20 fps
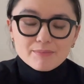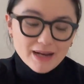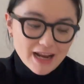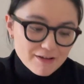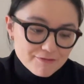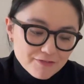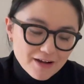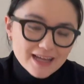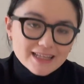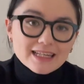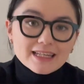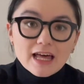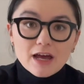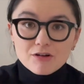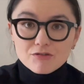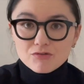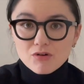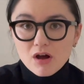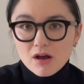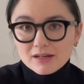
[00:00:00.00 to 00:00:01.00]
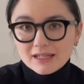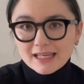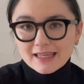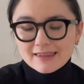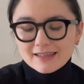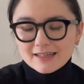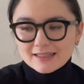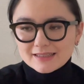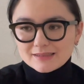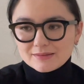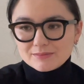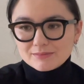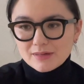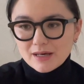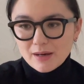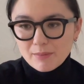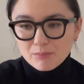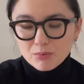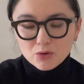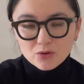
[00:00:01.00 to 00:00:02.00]
But I find it ironic that
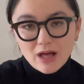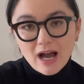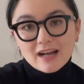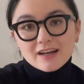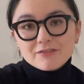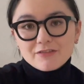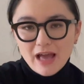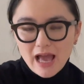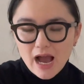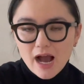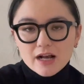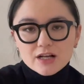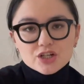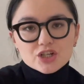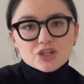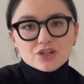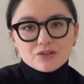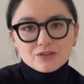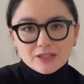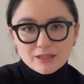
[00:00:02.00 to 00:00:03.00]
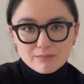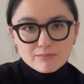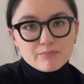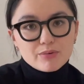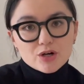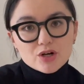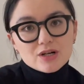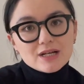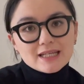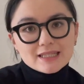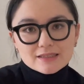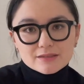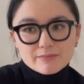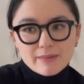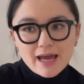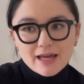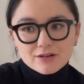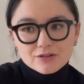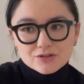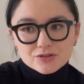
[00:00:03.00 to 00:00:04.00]
Bulgakov actually burned his
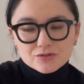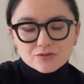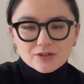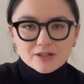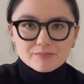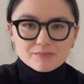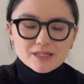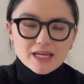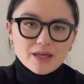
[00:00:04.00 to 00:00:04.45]
manuscript,